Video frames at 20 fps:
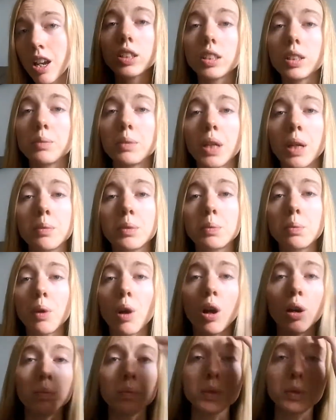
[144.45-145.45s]
Sometimes
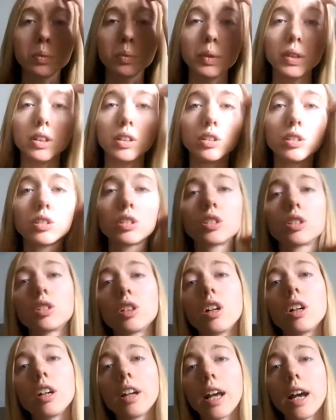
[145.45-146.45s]
prompts will
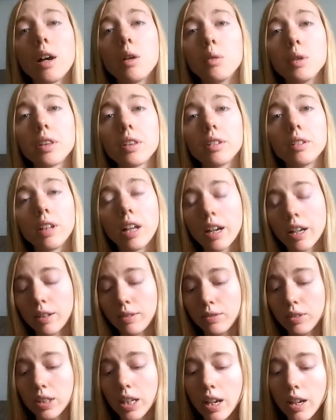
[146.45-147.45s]
start out with a line
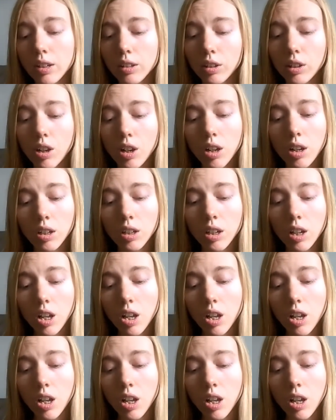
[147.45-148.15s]
of dialogue,